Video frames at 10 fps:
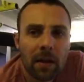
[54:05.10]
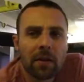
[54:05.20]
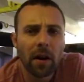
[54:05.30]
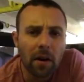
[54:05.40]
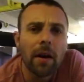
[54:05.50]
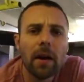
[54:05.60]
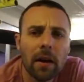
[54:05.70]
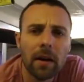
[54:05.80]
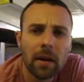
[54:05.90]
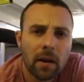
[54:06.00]
So,
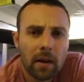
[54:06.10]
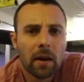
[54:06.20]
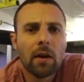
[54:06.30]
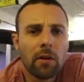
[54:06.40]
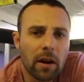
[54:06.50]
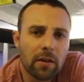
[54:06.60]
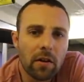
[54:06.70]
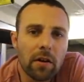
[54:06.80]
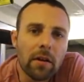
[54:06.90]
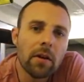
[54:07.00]
rudders
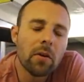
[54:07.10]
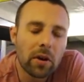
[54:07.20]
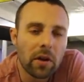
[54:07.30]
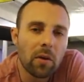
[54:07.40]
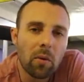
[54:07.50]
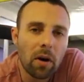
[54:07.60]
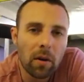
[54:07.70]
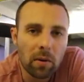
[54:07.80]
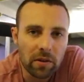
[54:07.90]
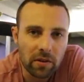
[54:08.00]
on. We know
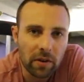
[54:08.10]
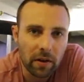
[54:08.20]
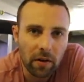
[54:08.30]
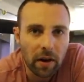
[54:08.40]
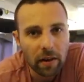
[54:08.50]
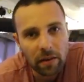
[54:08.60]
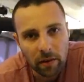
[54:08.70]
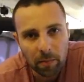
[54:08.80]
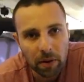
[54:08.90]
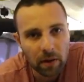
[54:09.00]
why it wasn't sitting right.
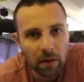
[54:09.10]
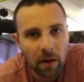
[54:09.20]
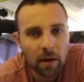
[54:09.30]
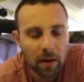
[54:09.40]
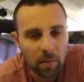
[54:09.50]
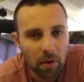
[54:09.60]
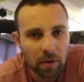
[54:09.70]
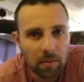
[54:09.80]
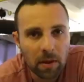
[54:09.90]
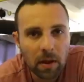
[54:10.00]
The pin at the
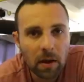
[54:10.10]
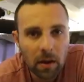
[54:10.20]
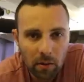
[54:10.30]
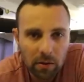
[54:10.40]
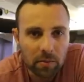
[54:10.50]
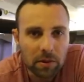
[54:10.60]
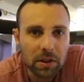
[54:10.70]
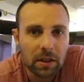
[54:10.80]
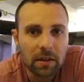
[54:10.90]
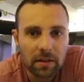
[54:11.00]
bottom wasn't
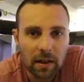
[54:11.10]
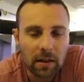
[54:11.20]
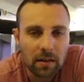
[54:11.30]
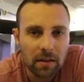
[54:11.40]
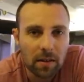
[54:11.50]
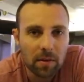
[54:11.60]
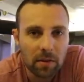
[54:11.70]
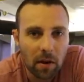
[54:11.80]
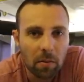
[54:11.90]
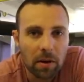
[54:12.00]
machined exactly the same as
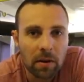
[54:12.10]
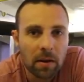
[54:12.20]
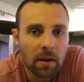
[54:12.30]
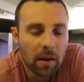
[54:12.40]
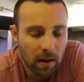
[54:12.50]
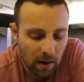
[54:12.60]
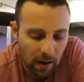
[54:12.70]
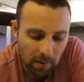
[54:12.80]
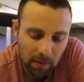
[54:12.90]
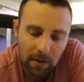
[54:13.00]
the old one,
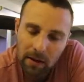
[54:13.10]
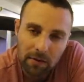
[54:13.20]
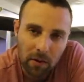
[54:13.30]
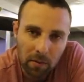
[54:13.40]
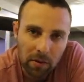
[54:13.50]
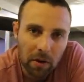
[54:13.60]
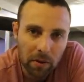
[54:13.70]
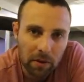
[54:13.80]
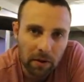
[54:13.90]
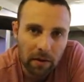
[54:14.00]
um, therefore it was
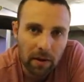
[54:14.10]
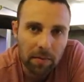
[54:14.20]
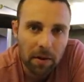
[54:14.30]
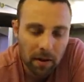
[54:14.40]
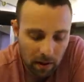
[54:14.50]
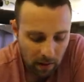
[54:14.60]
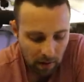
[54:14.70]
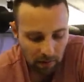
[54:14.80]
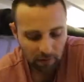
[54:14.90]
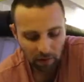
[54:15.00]
holding the rudder up.
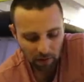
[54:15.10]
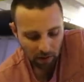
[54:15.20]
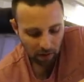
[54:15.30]
So,